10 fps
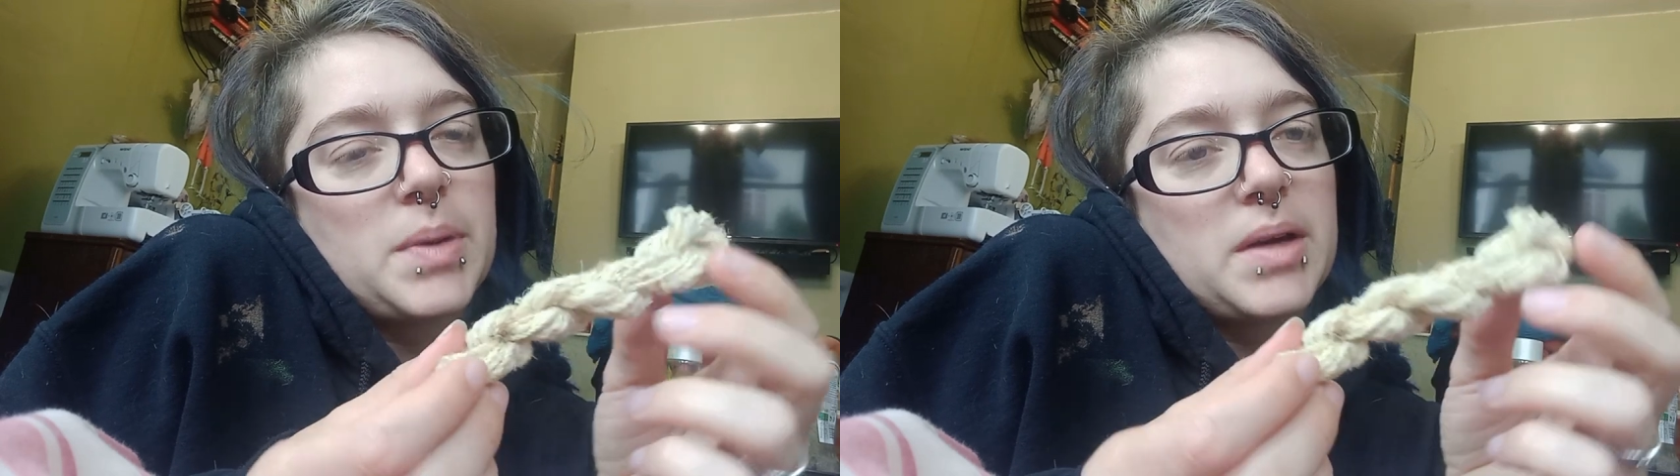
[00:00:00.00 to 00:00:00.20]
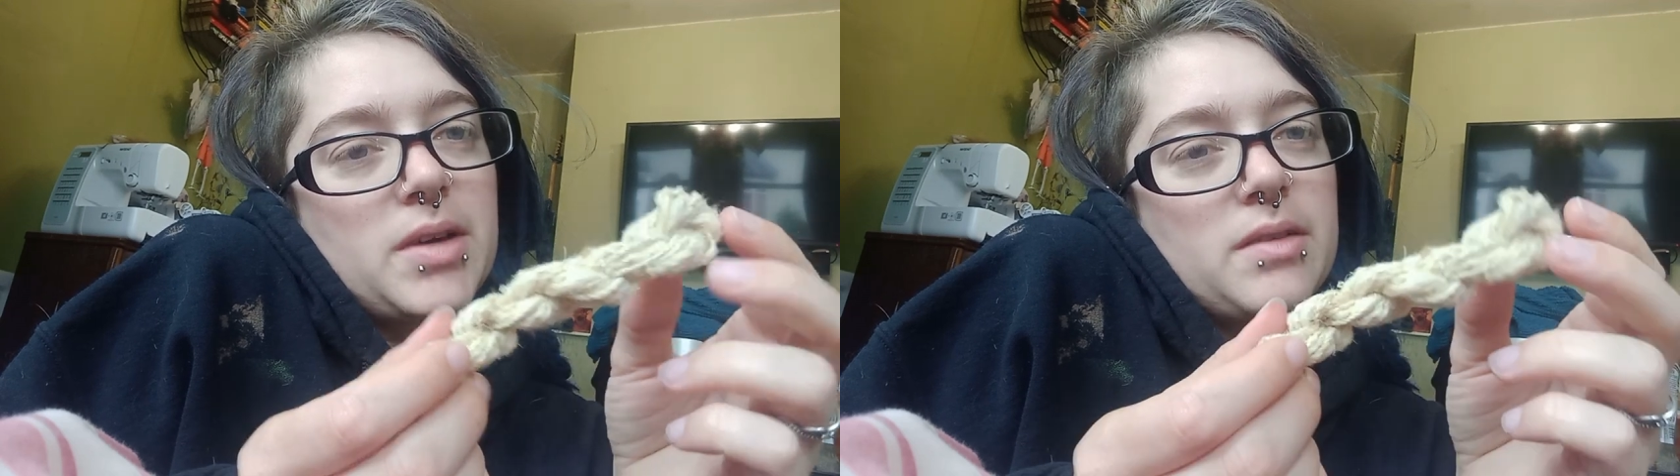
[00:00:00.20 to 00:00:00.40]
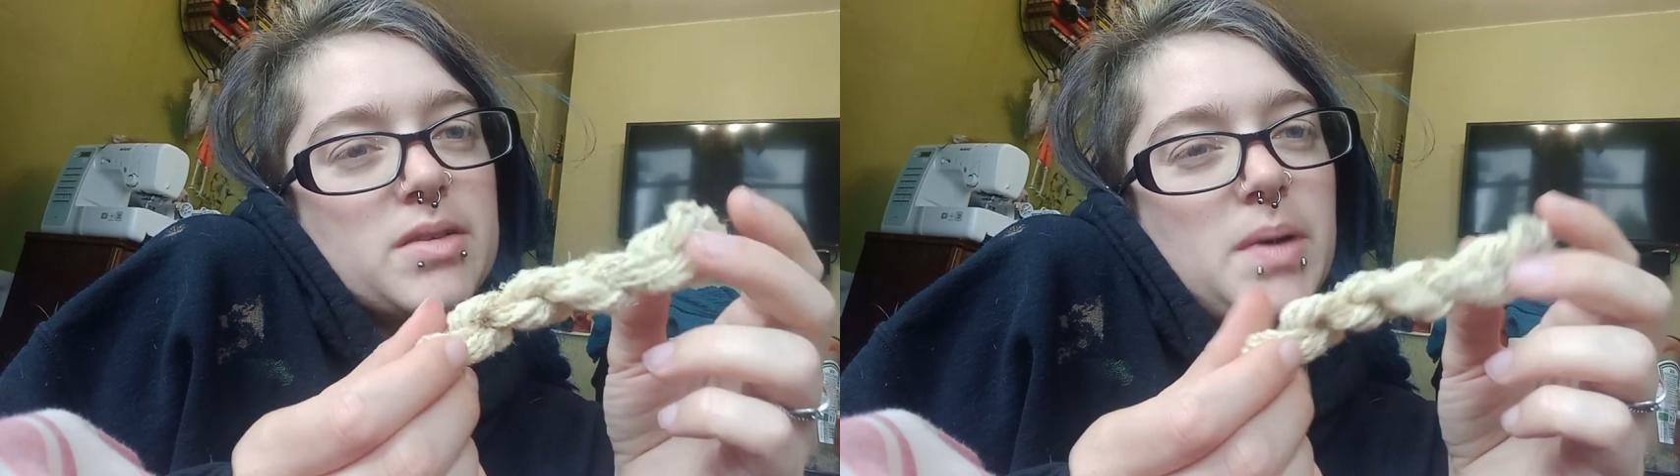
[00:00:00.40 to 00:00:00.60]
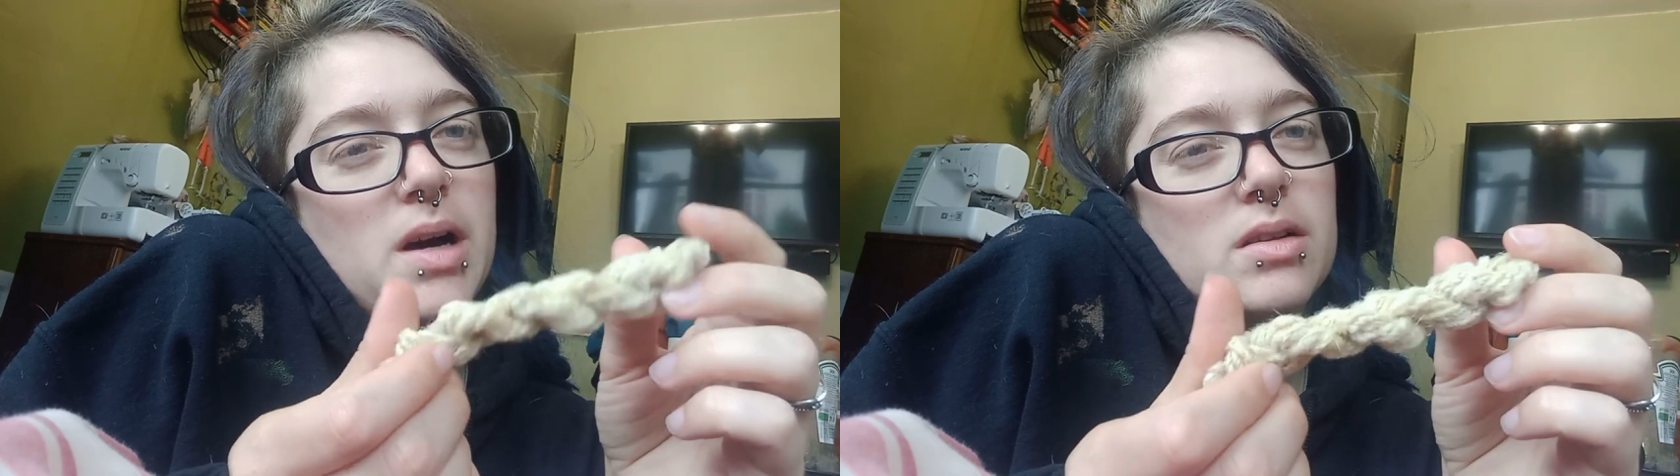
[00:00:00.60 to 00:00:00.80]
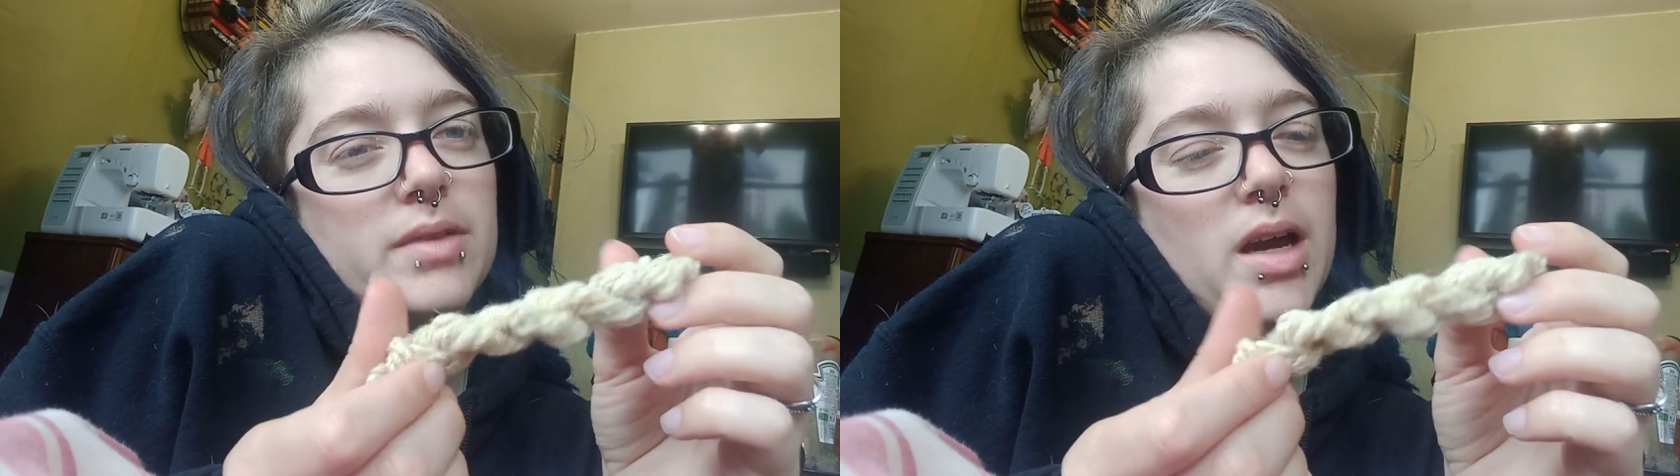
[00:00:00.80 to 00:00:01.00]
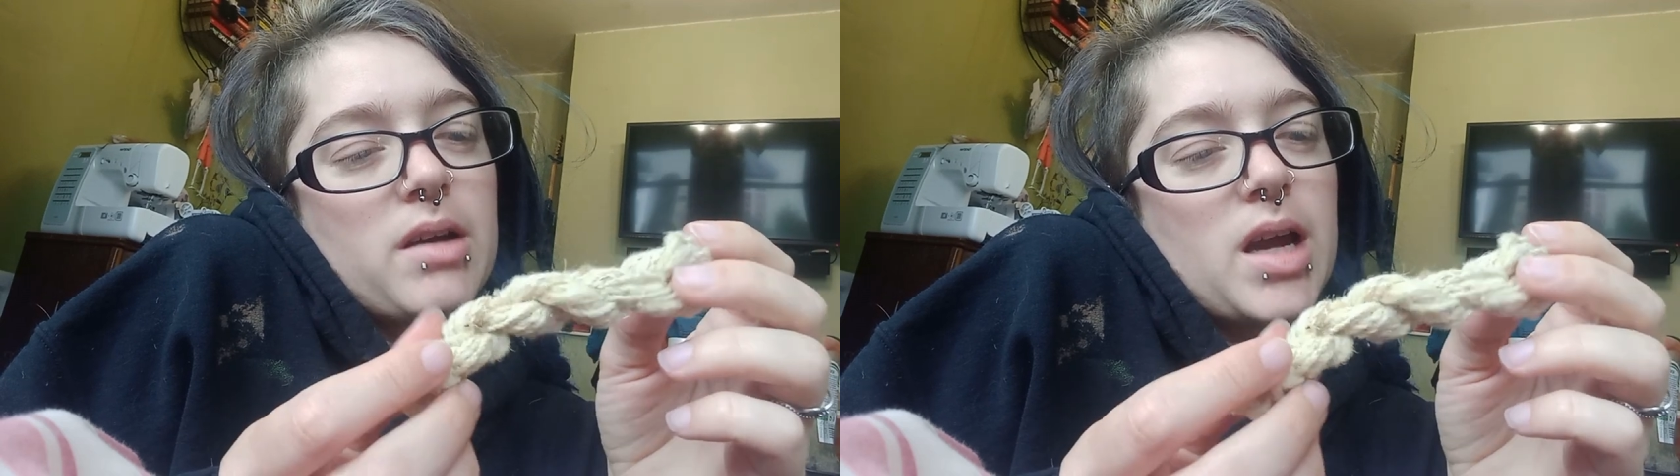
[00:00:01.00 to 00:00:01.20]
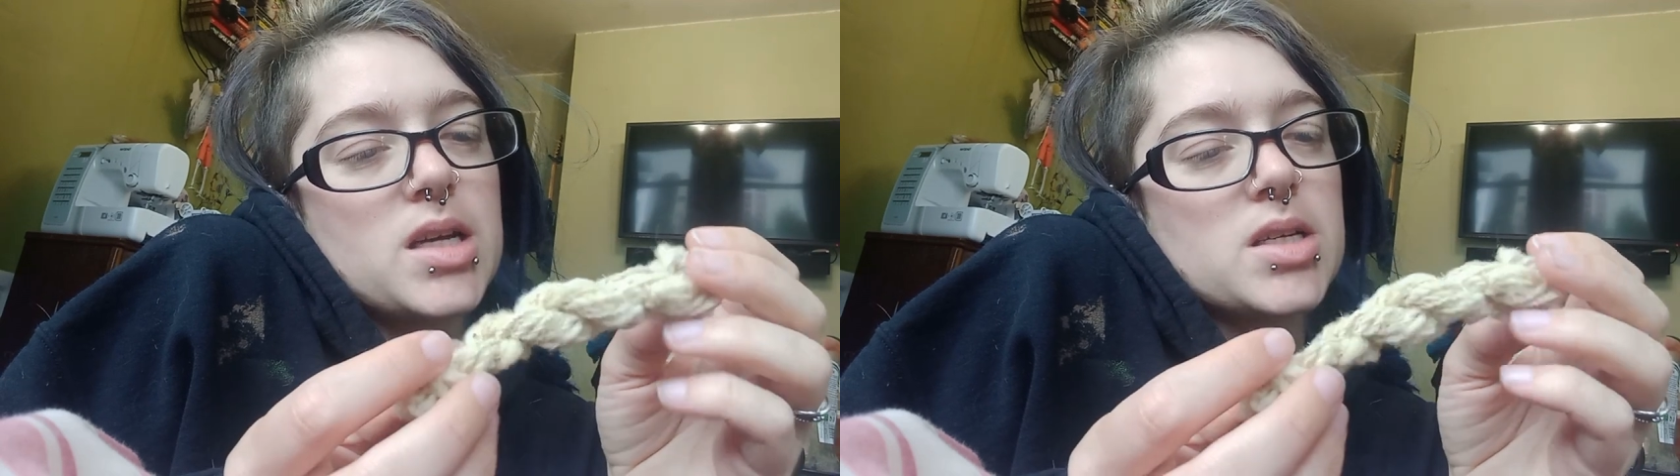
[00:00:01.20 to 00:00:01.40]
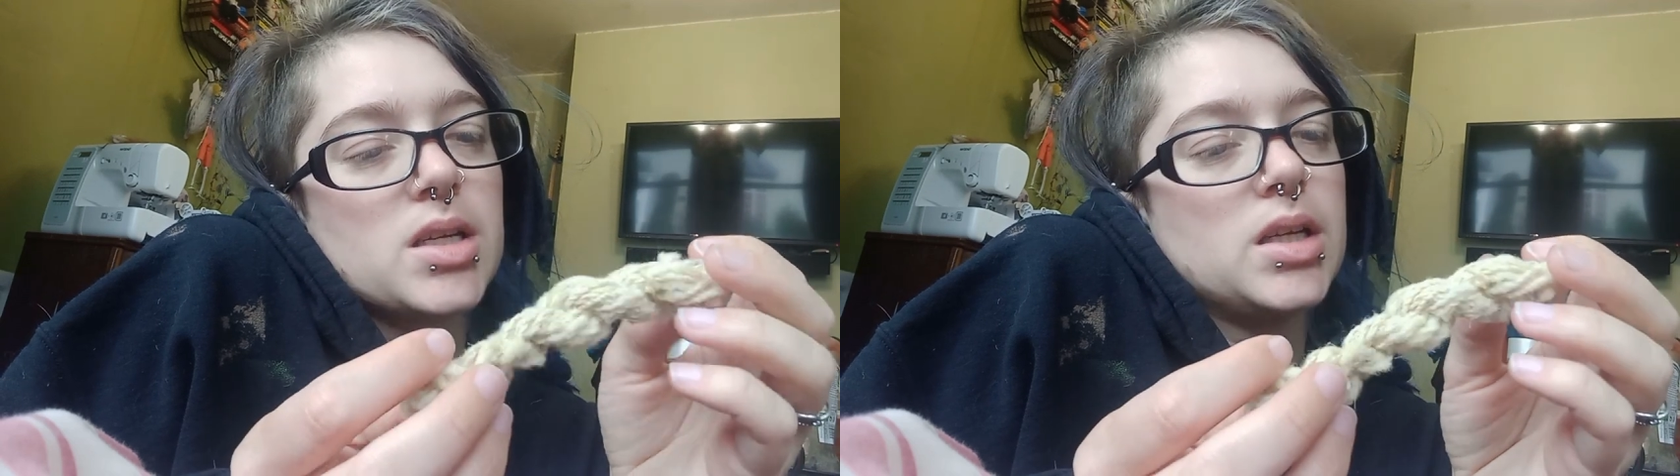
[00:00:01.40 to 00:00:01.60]
bit of kind of sparkle
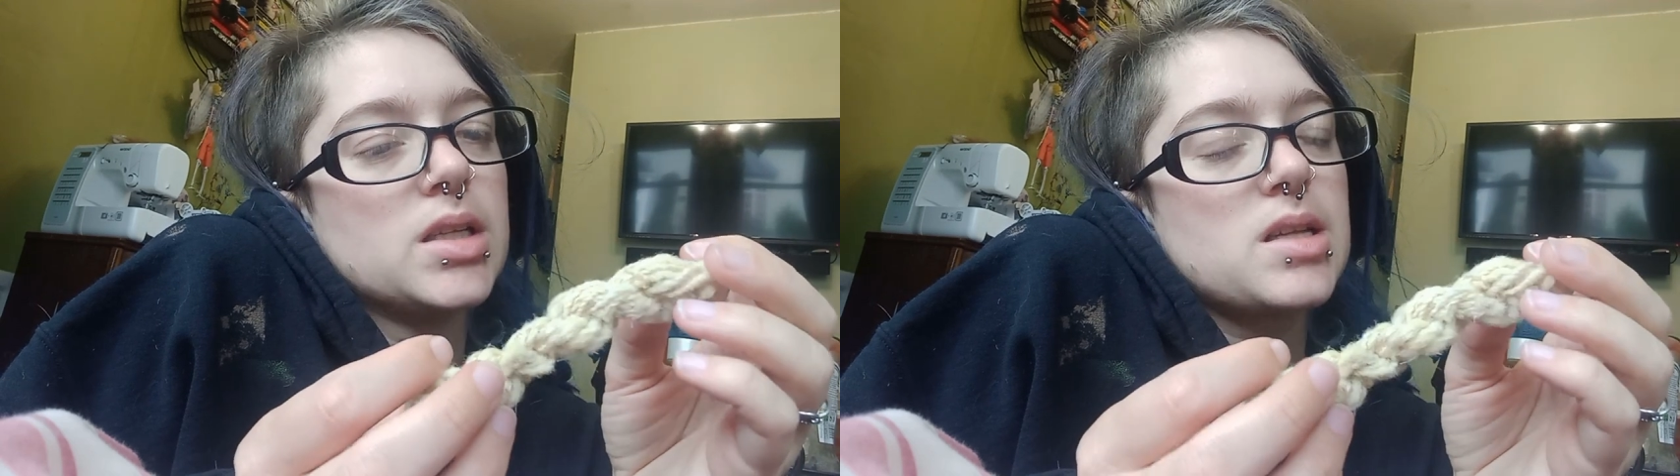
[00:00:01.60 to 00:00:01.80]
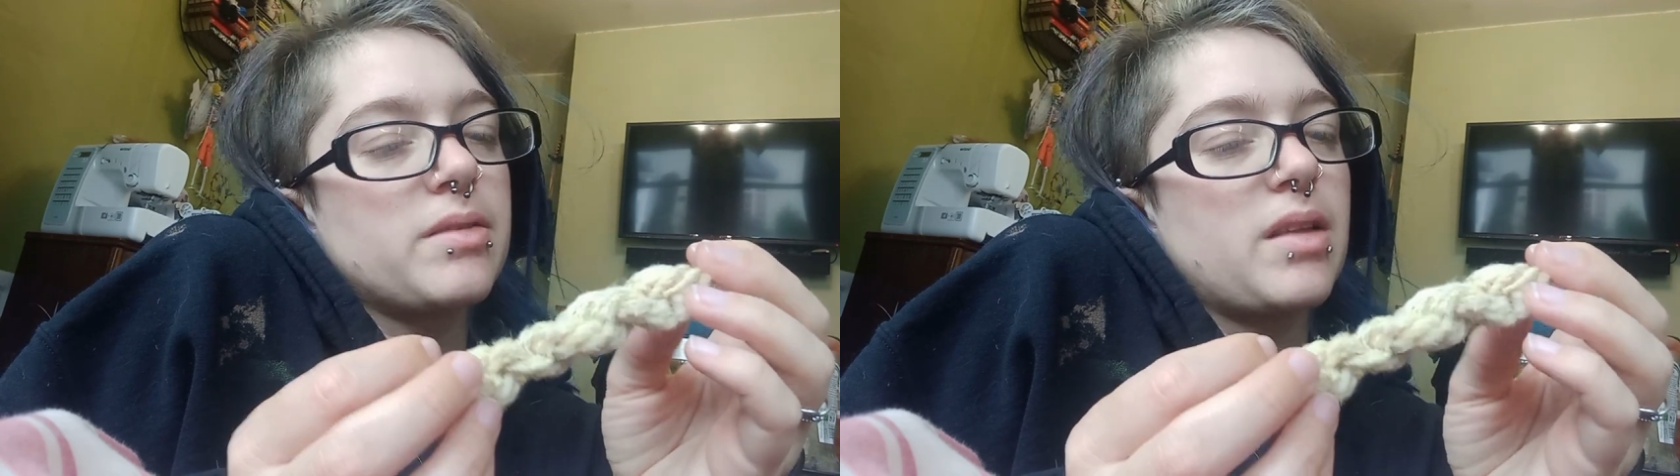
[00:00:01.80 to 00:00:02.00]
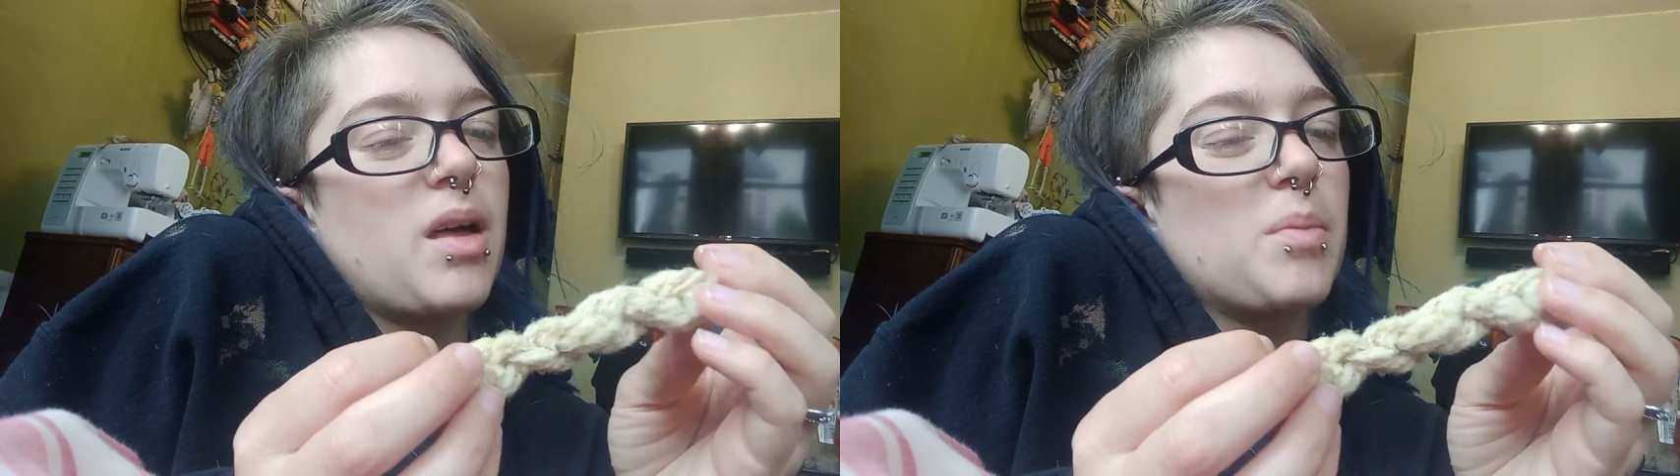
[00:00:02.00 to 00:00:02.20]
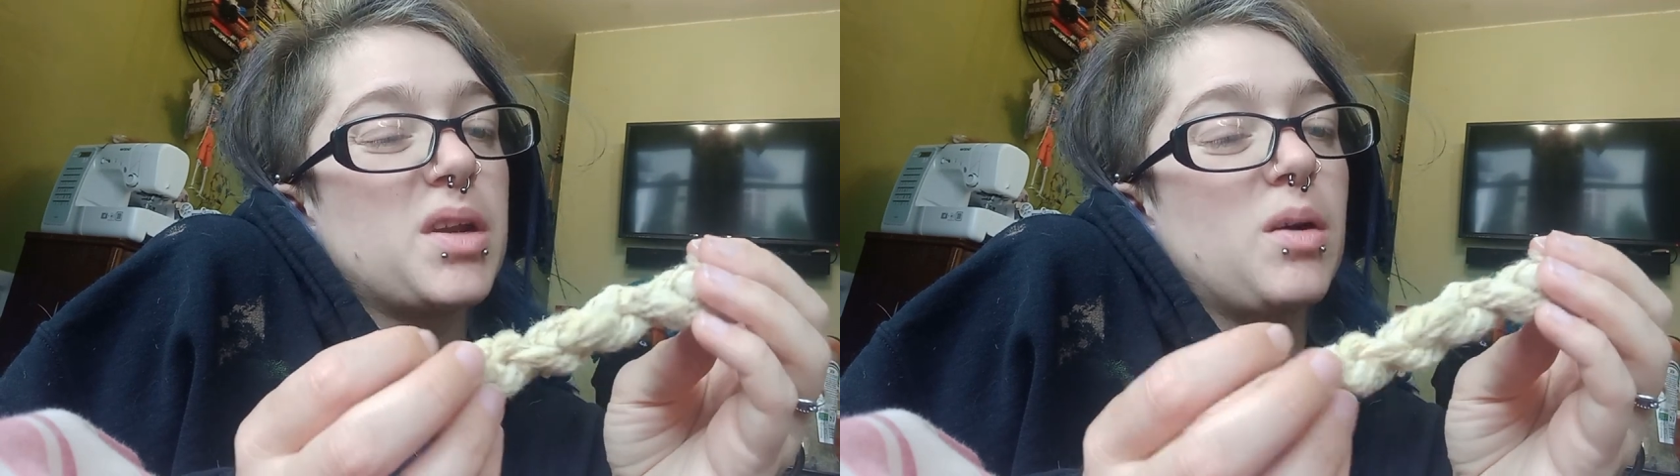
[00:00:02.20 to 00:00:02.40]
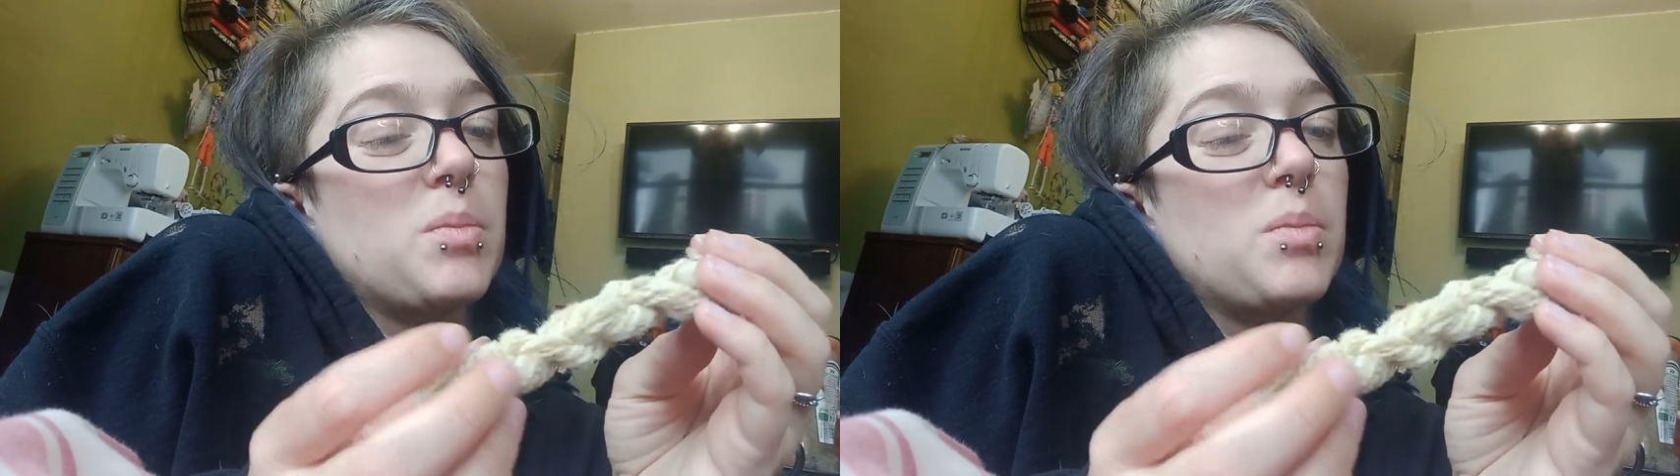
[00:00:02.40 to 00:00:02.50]
variation and stuff like that, but not